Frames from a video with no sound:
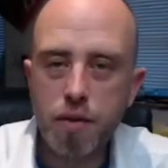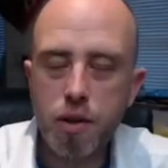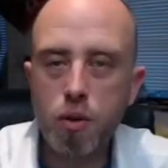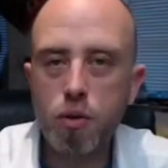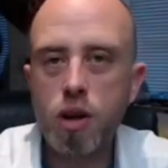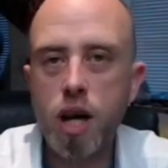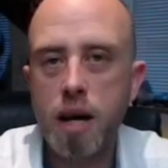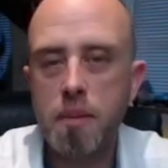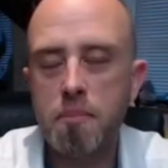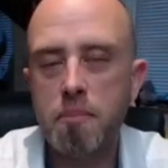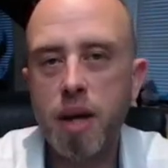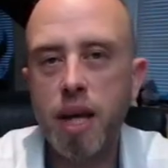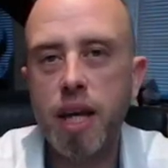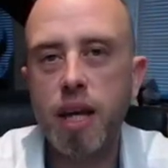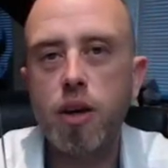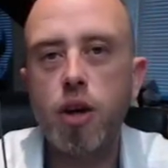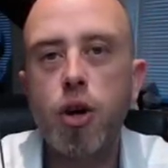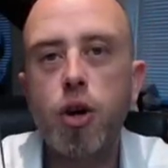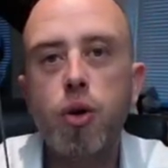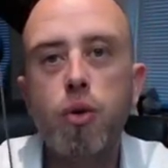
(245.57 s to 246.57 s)
if you're like
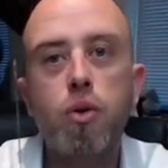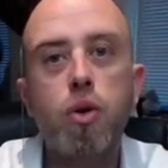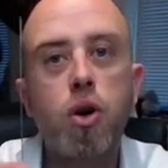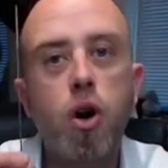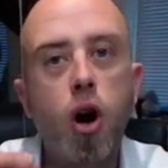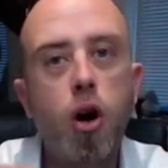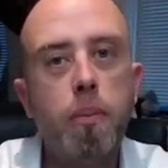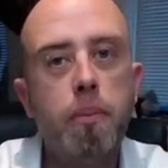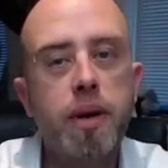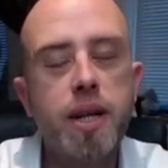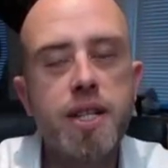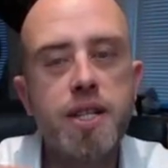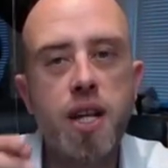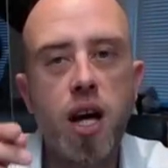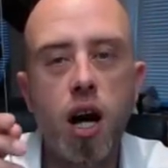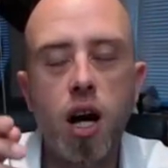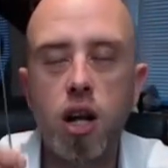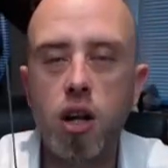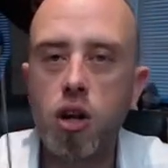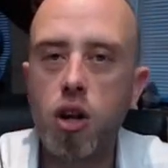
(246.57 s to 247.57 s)
me who copies
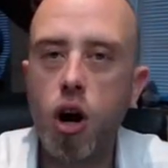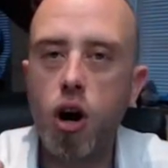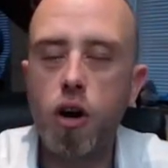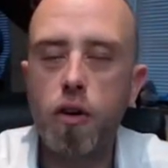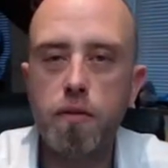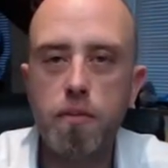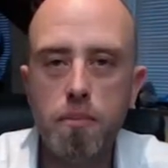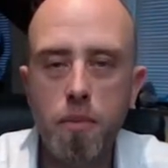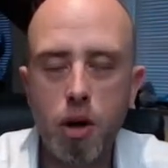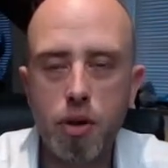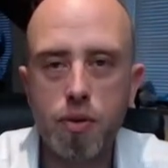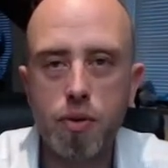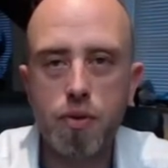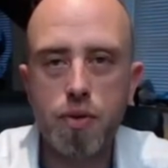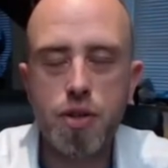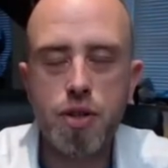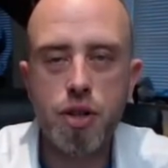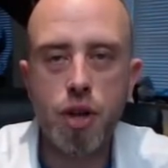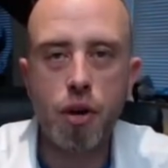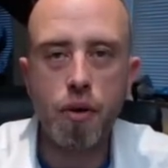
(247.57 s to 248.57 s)
a lot of
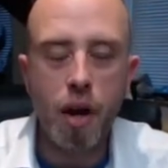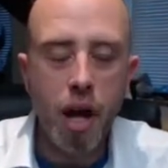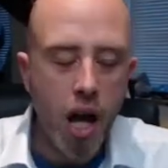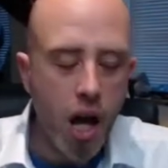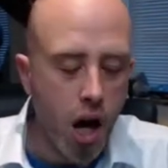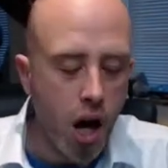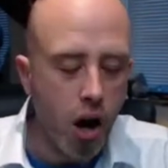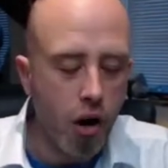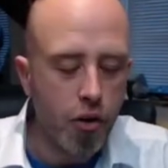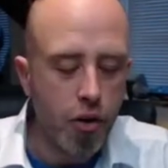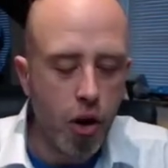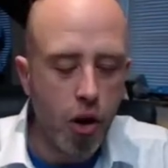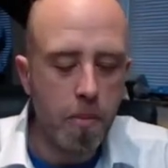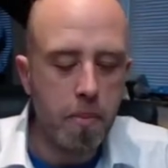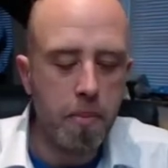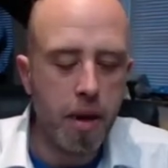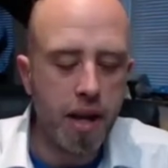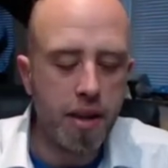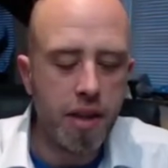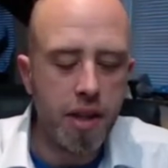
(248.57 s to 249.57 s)
models. So I'll go
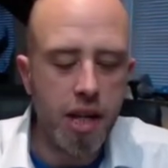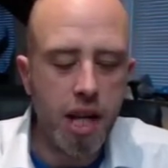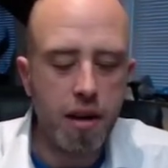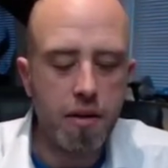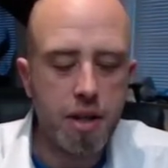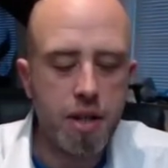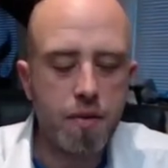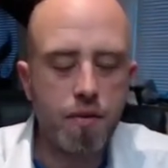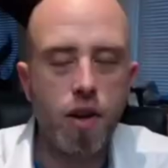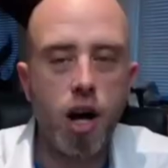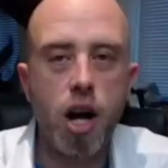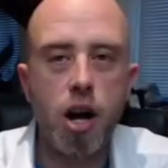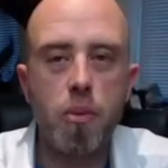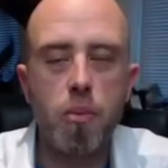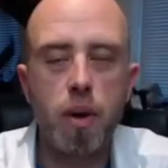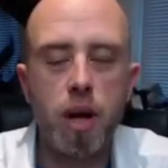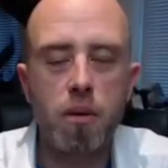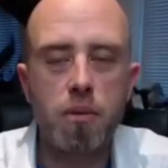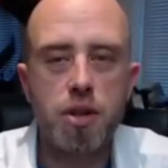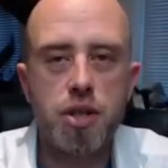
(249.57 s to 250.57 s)
and pick the nearest
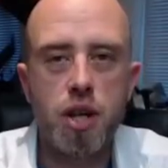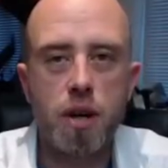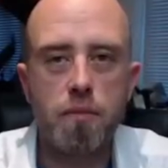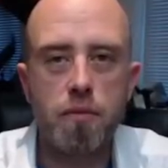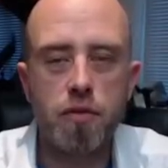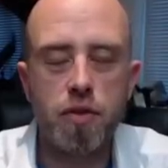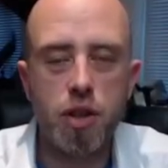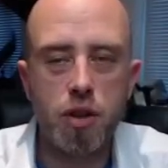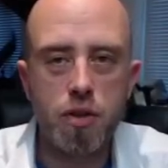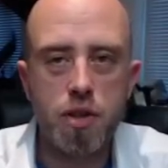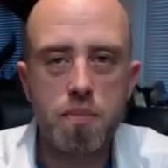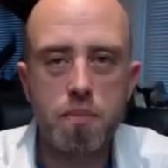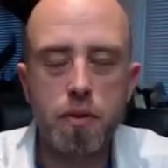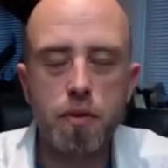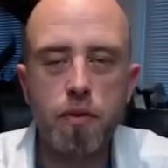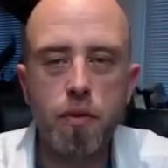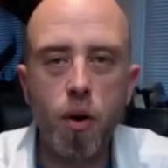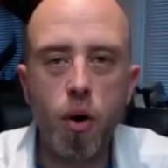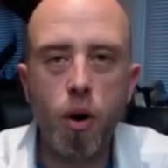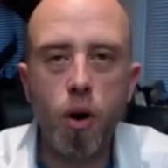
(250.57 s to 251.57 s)
flying wing which I've used
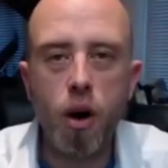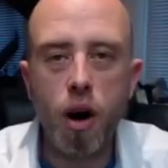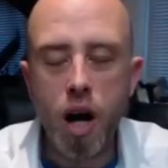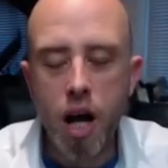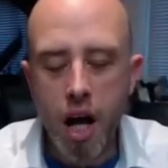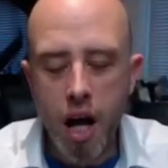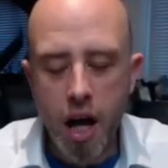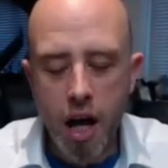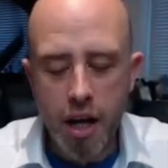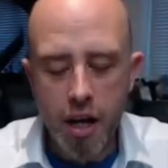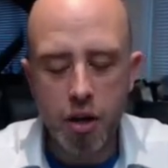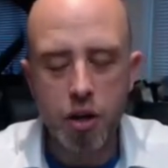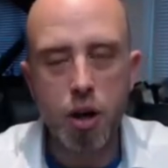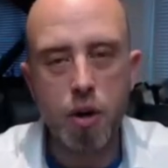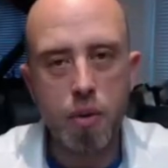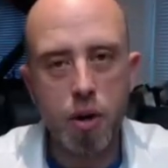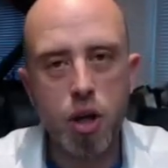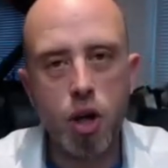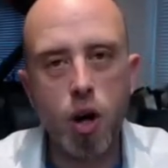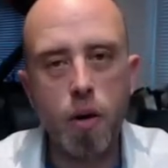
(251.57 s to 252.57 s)
before and I'll
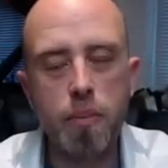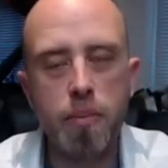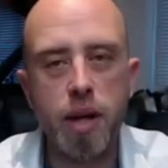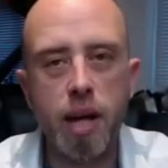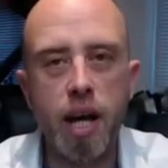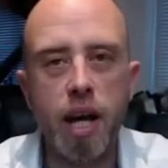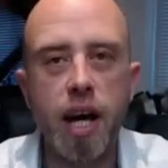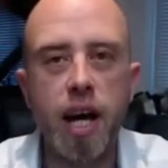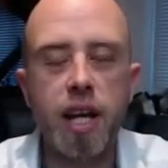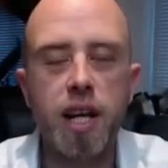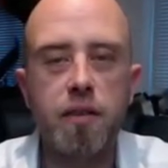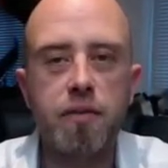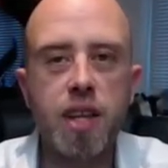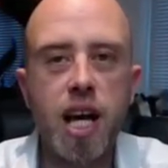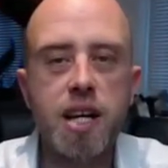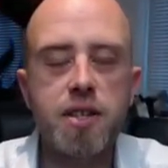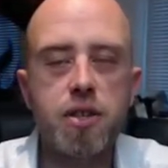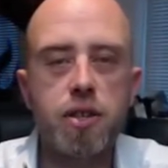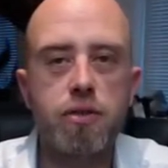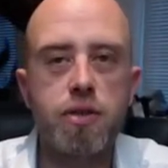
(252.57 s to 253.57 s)
go and copy it, and if
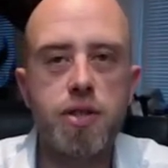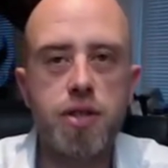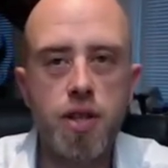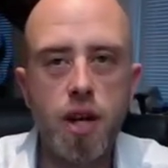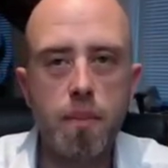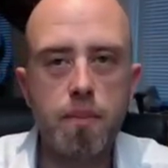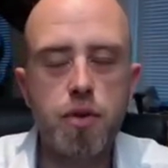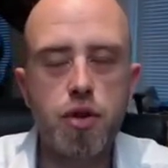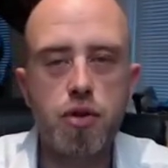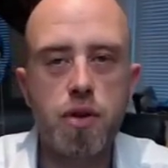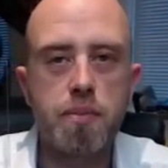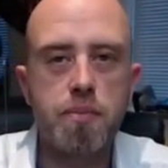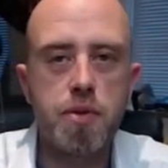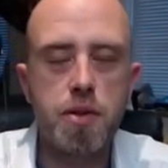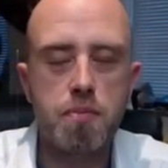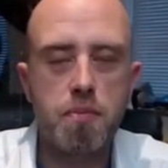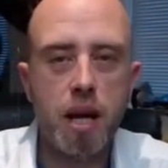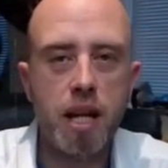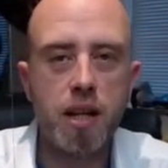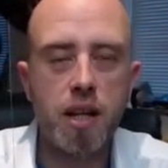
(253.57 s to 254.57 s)
that's got sub
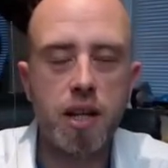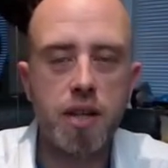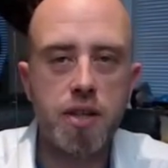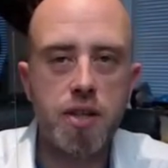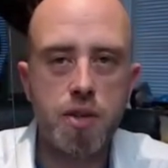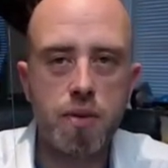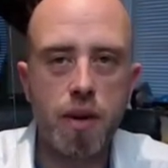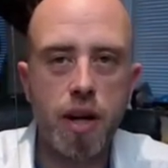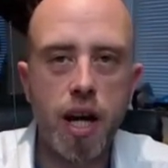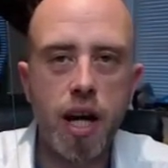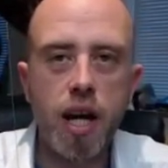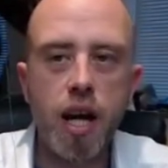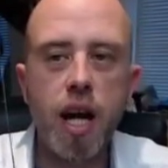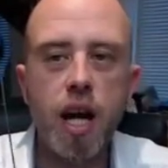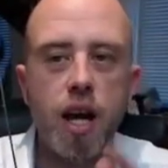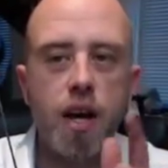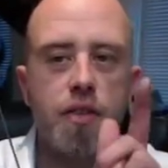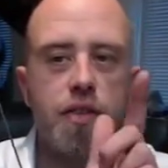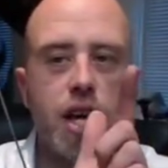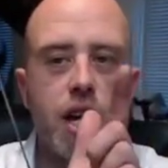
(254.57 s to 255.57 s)
trims bent into it,
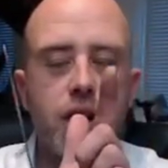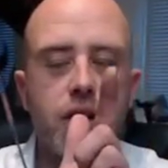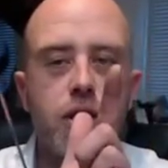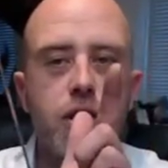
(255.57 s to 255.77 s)
there